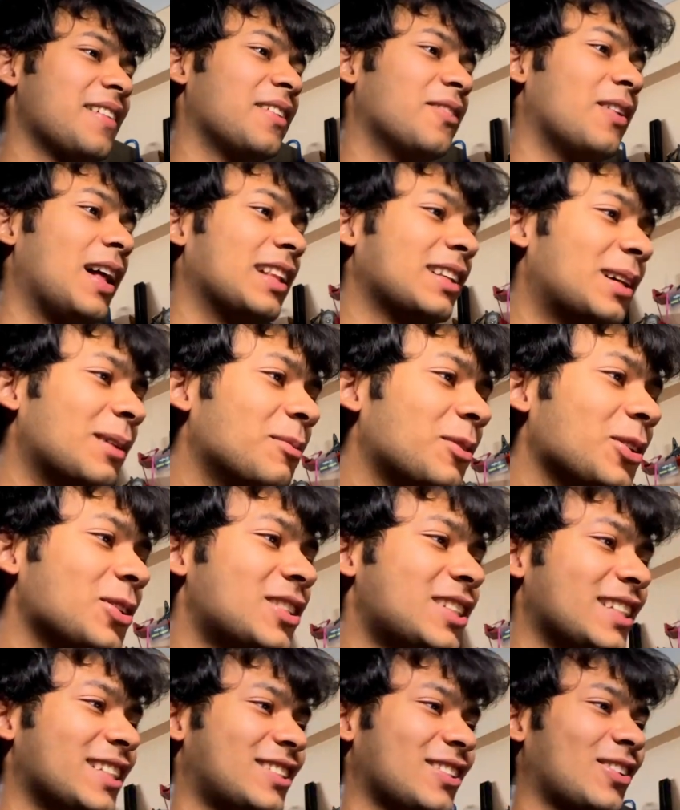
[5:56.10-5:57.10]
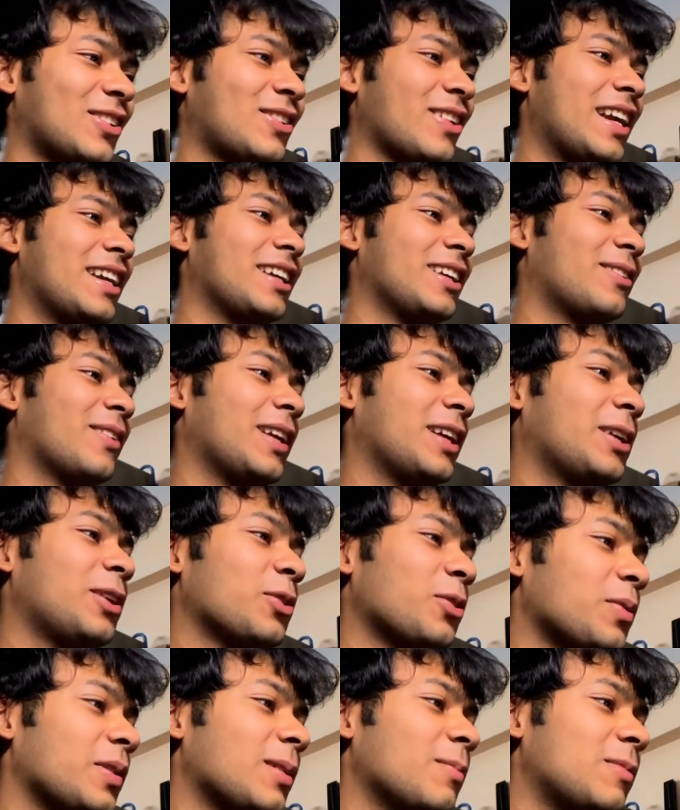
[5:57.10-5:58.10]
Welcome to GSOC 2022.
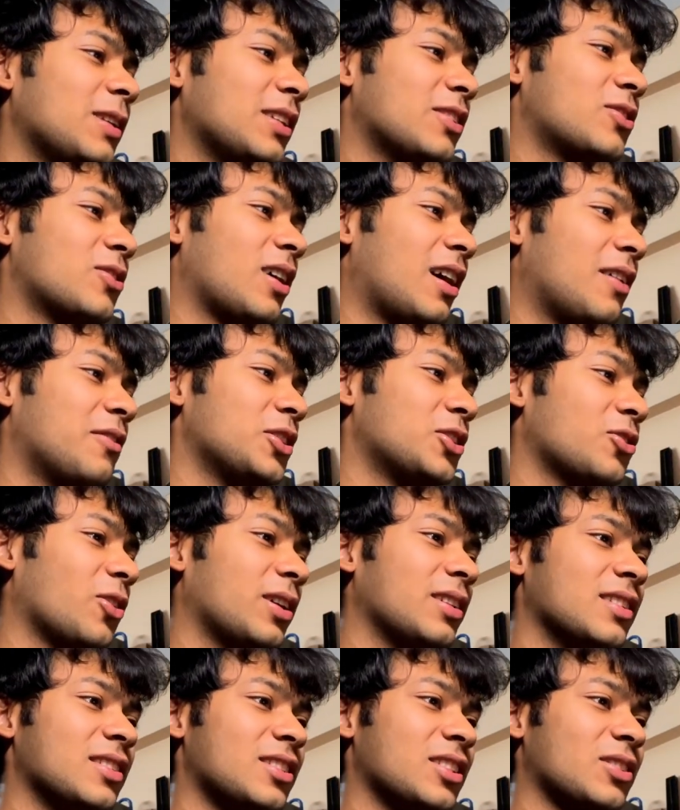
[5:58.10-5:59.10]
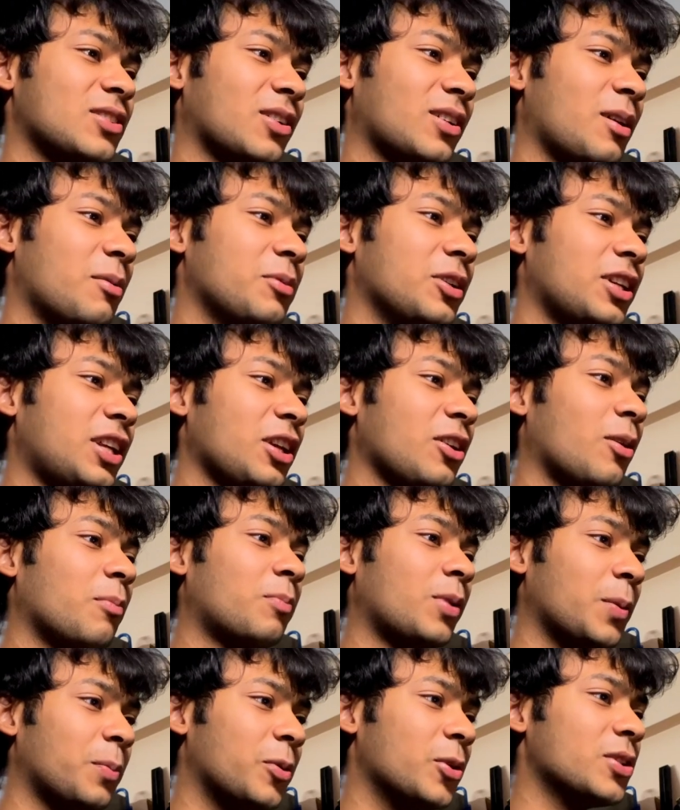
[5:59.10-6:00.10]
We are pleased to have you join the GSOC community. Your
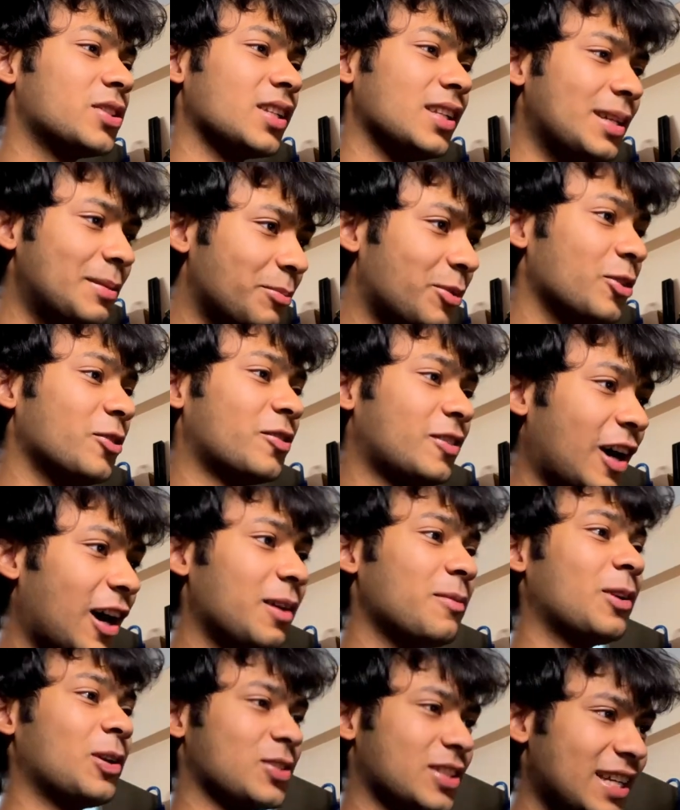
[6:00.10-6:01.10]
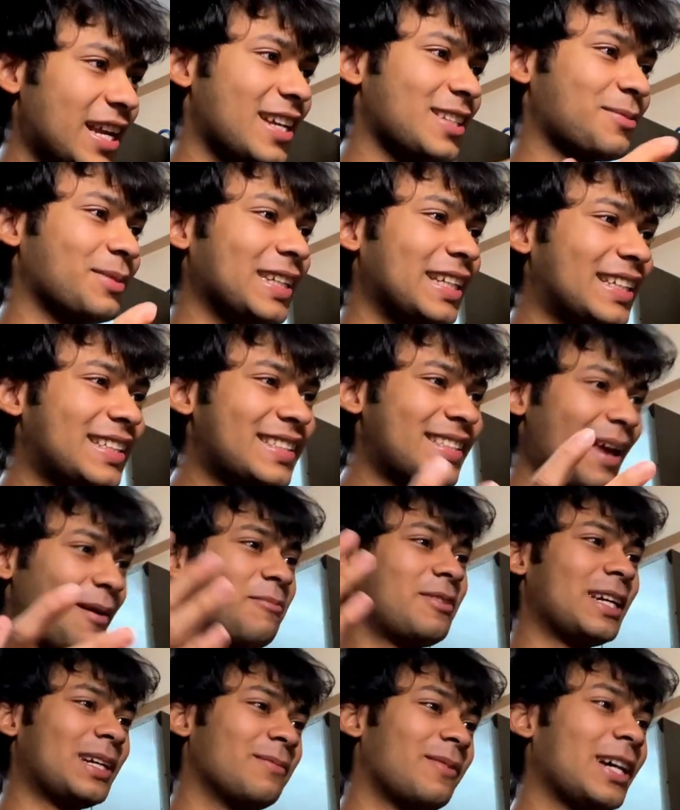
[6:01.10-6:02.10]
proposal, Improve Card browsing, has been
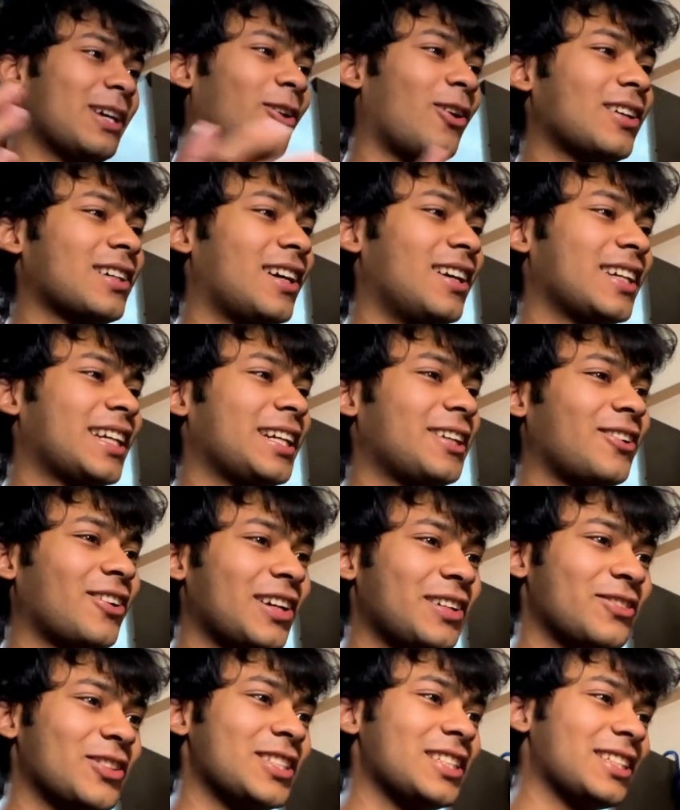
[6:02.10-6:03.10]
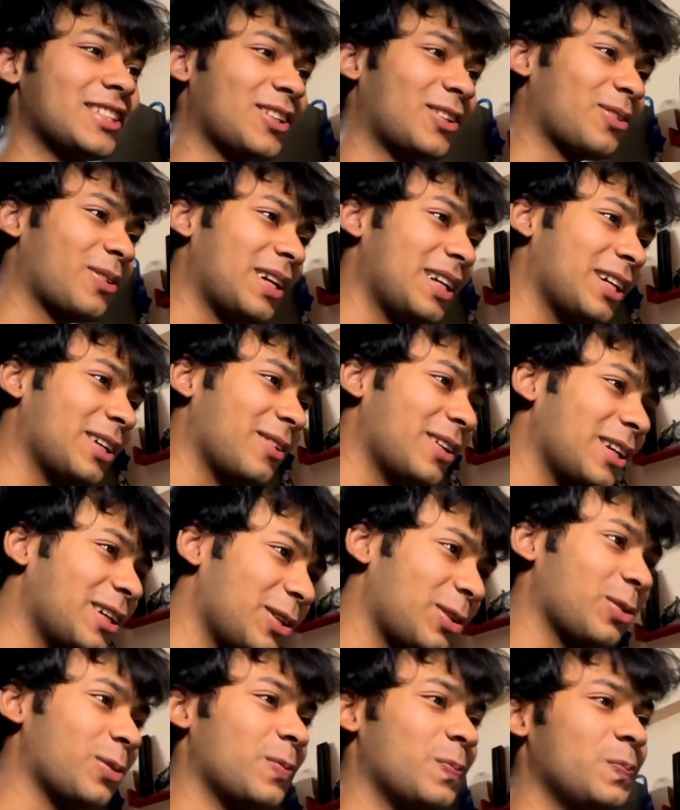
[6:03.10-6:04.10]
accepted by all AnkiDroid for GSOC
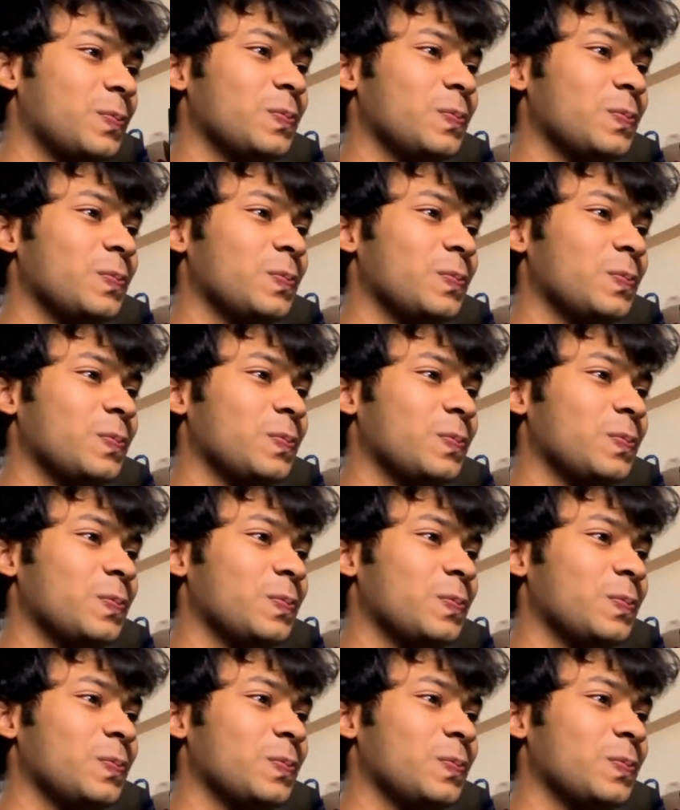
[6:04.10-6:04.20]
2022.